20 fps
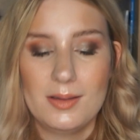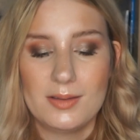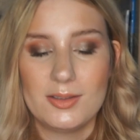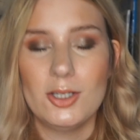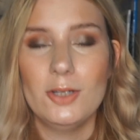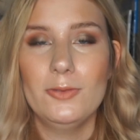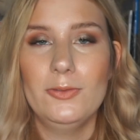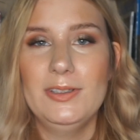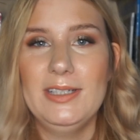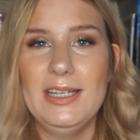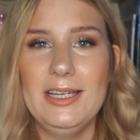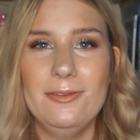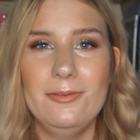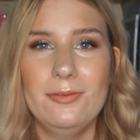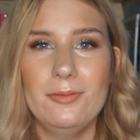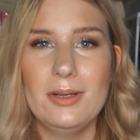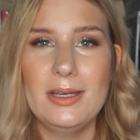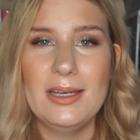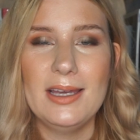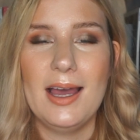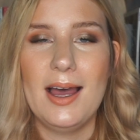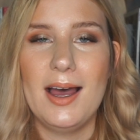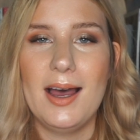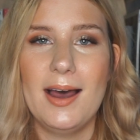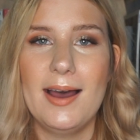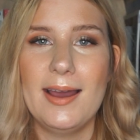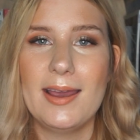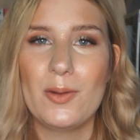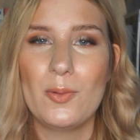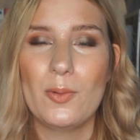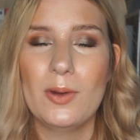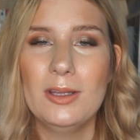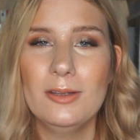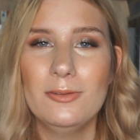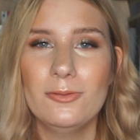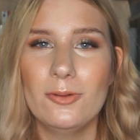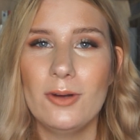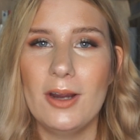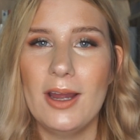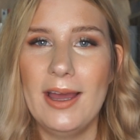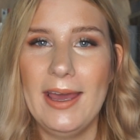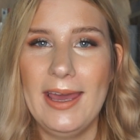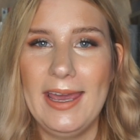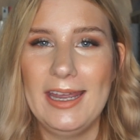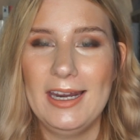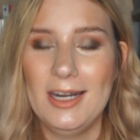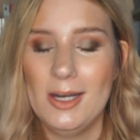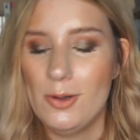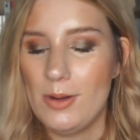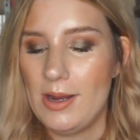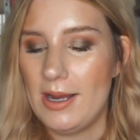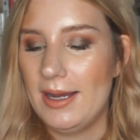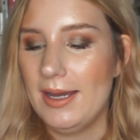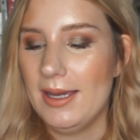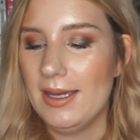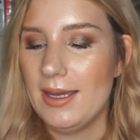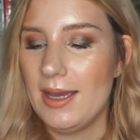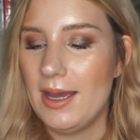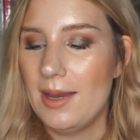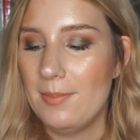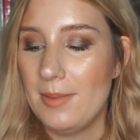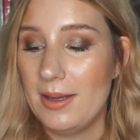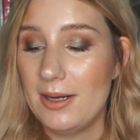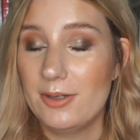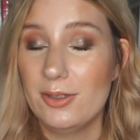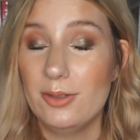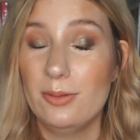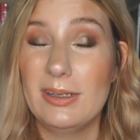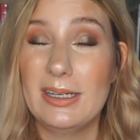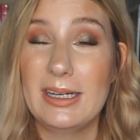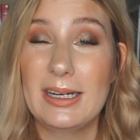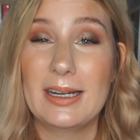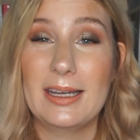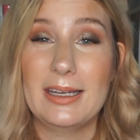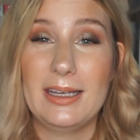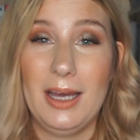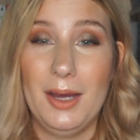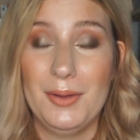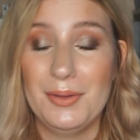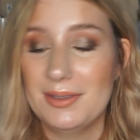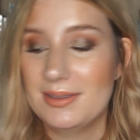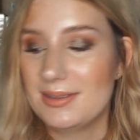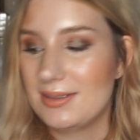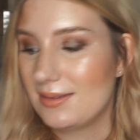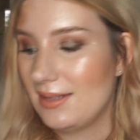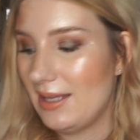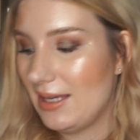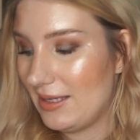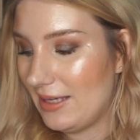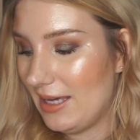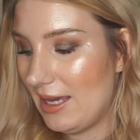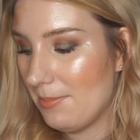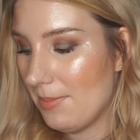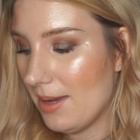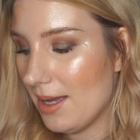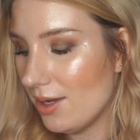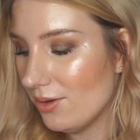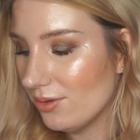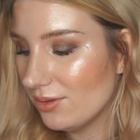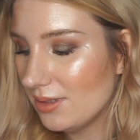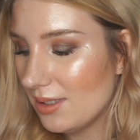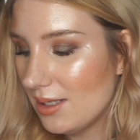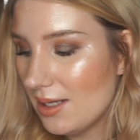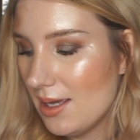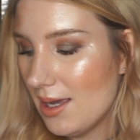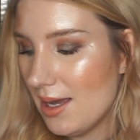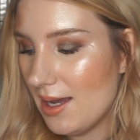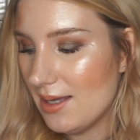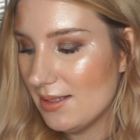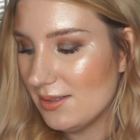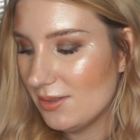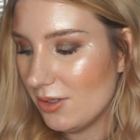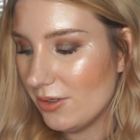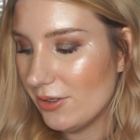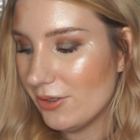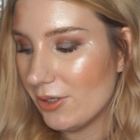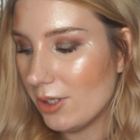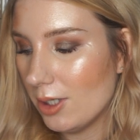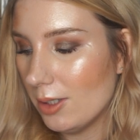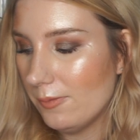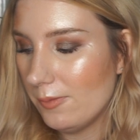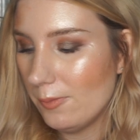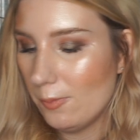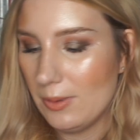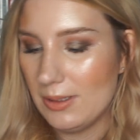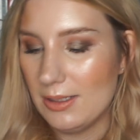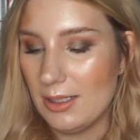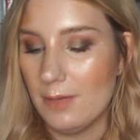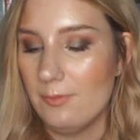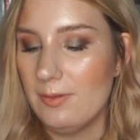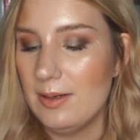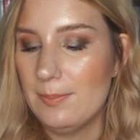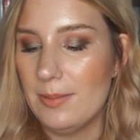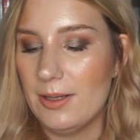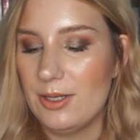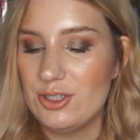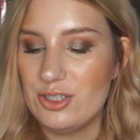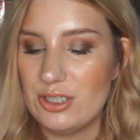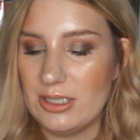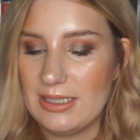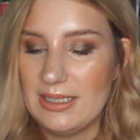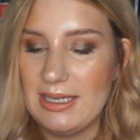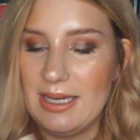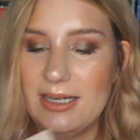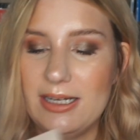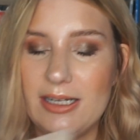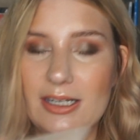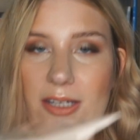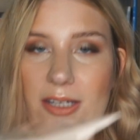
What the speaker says: So for day 3 I went for a halo eye, and I didn't really like how this came out. I started off with Lovely Bunch again in the